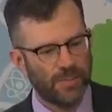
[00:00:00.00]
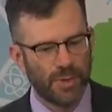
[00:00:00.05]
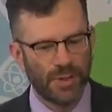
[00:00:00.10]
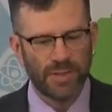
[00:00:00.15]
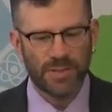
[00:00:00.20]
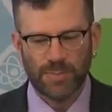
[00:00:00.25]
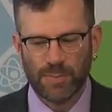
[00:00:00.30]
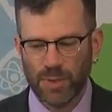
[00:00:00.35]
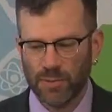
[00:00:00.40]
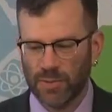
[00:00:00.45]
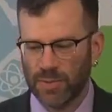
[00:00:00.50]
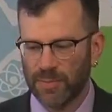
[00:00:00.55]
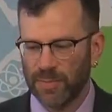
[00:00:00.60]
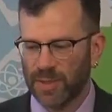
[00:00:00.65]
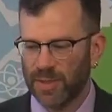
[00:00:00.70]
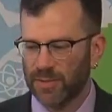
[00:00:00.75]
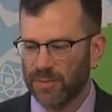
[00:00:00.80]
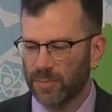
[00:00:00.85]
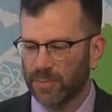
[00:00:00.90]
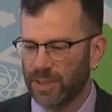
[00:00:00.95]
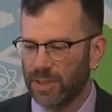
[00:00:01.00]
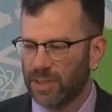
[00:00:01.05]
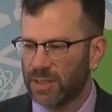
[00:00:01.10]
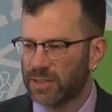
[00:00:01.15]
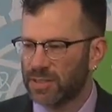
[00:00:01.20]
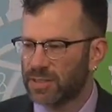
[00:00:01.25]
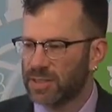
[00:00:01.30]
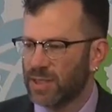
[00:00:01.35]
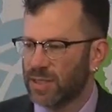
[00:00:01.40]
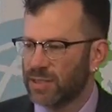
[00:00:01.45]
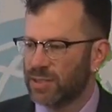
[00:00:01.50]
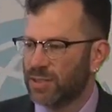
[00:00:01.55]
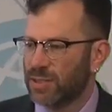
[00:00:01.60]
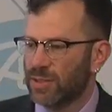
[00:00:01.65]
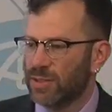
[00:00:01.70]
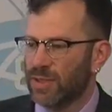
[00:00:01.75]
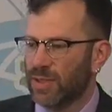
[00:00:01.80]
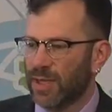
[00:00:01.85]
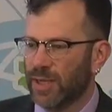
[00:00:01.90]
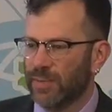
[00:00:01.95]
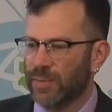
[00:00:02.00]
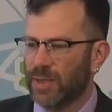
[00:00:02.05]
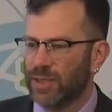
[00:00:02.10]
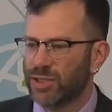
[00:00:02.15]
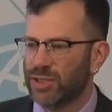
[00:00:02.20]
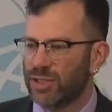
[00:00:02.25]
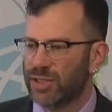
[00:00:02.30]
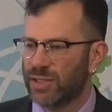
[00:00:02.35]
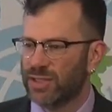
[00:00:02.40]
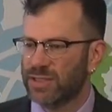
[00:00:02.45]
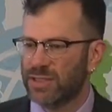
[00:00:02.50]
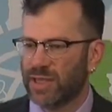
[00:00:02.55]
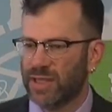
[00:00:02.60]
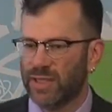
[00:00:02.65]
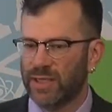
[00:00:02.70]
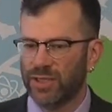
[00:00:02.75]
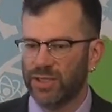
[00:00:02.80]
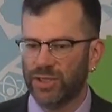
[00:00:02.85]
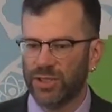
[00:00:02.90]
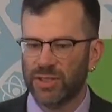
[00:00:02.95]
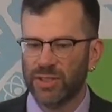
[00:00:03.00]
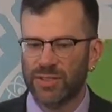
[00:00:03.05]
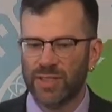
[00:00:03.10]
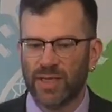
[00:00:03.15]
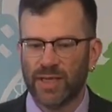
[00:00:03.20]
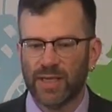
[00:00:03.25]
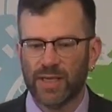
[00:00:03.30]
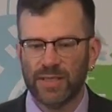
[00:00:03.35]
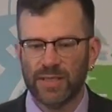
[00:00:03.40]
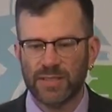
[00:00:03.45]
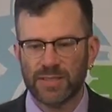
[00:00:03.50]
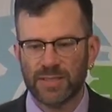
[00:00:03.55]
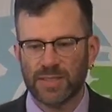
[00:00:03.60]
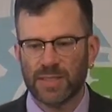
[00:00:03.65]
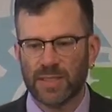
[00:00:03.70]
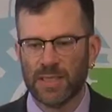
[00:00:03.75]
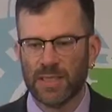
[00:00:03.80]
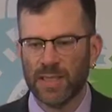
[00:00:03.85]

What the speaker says: I spoke about the Beacon Centre, I measured its age in days,